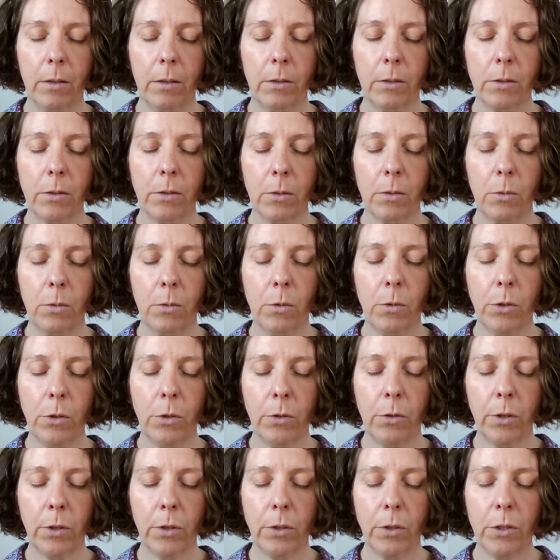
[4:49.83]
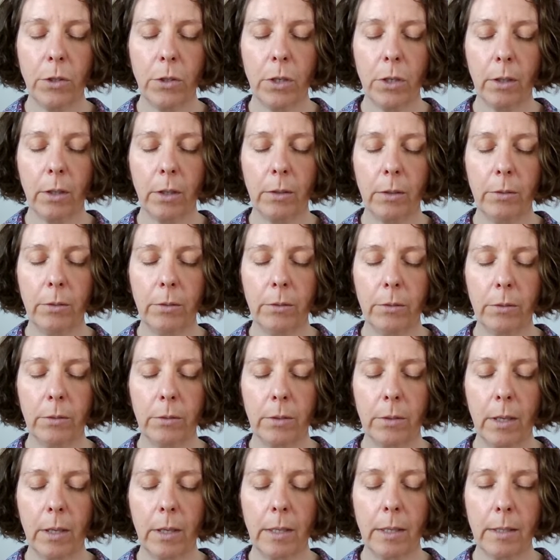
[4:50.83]
So all you're going to do
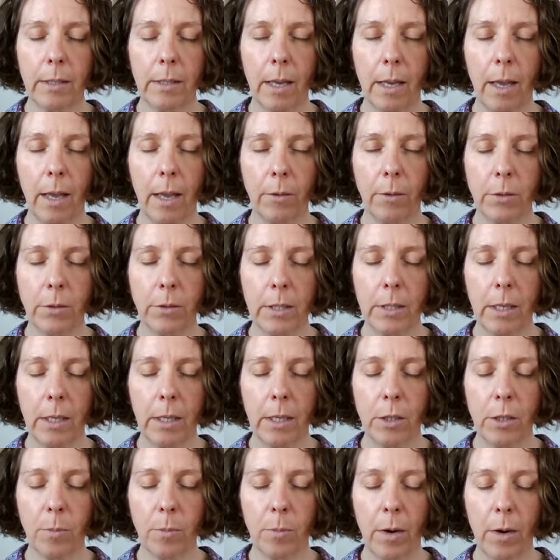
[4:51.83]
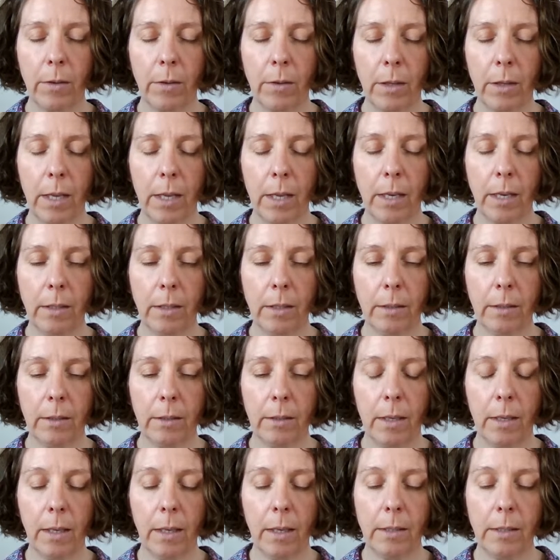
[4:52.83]
is count each breath in
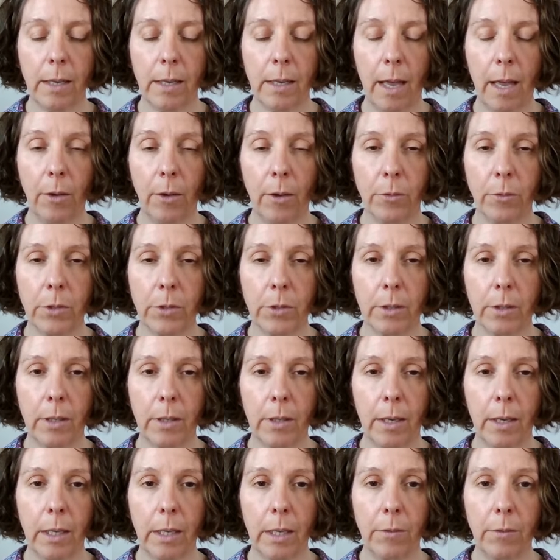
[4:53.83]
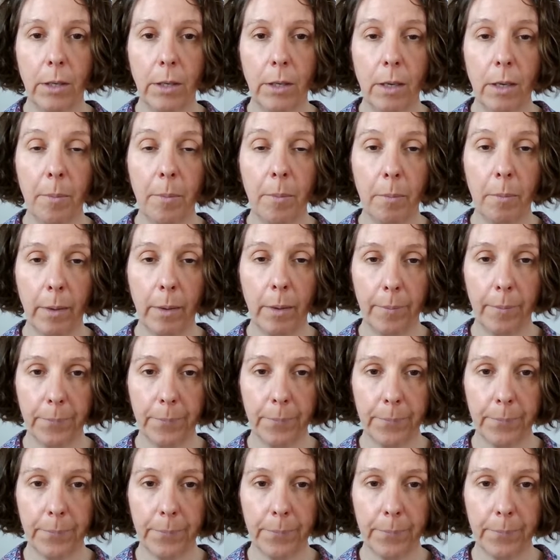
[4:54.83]
and out and give it a number.